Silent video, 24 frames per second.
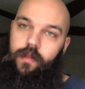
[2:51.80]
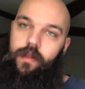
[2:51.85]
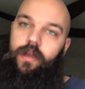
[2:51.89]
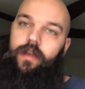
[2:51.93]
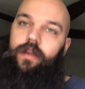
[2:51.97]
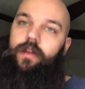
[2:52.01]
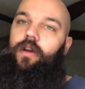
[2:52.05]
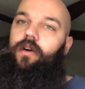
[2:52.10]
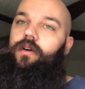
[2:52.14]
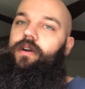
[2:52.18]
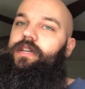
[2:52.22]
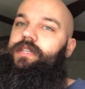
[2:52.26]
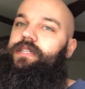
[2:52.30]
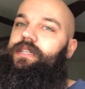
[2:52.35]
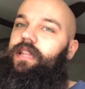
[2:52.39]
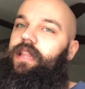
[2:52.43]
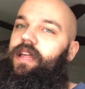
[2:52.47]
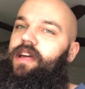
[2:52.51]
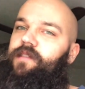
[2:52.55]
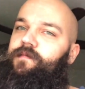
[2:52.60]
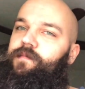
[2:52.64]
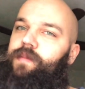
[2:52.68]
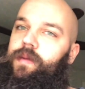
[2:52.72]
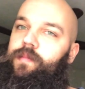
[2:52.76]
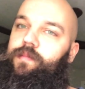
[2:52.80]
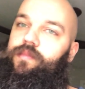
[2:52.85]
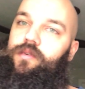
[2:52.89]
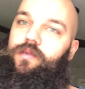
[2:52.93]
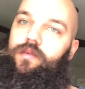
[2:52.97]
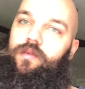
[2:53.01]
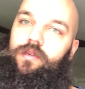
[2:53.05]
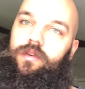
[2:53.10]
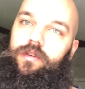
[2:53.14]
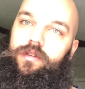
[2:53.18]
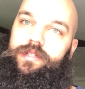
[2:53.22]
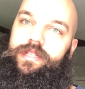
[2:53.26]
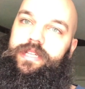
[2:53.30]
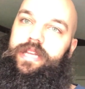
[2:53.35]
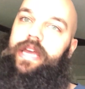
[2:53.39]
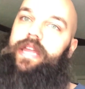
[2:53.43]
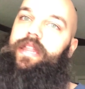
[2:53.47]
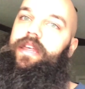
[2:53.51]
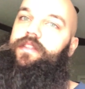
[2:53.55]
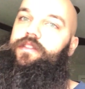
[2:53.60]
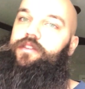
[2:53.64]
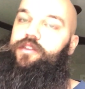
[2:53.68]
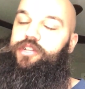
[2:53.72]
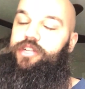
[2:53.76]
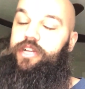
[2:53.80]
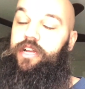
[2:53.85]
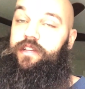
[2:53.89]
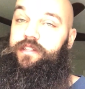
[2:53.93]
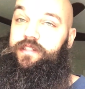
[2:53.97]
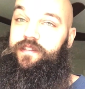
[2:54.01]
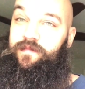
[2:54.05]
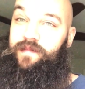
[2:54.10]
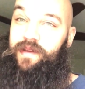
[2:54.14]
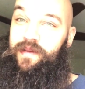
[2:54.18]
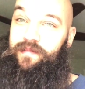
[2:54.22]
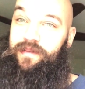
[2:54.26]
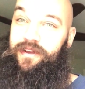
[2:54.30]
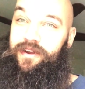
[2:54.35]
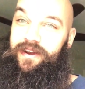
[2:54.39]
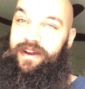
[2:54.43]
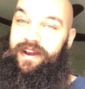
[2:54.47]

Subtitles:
Because a lot of people will say that they're jealous of my beard,